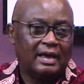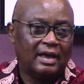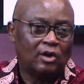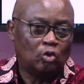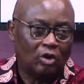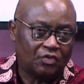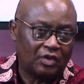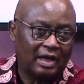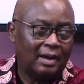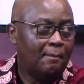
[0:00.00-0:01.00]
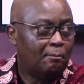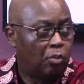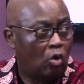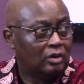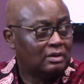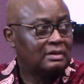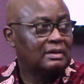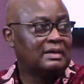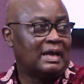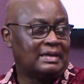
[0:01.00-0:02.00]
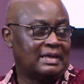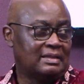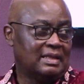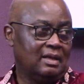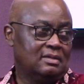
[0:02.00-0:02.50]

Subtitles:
Northerner born in Adenta.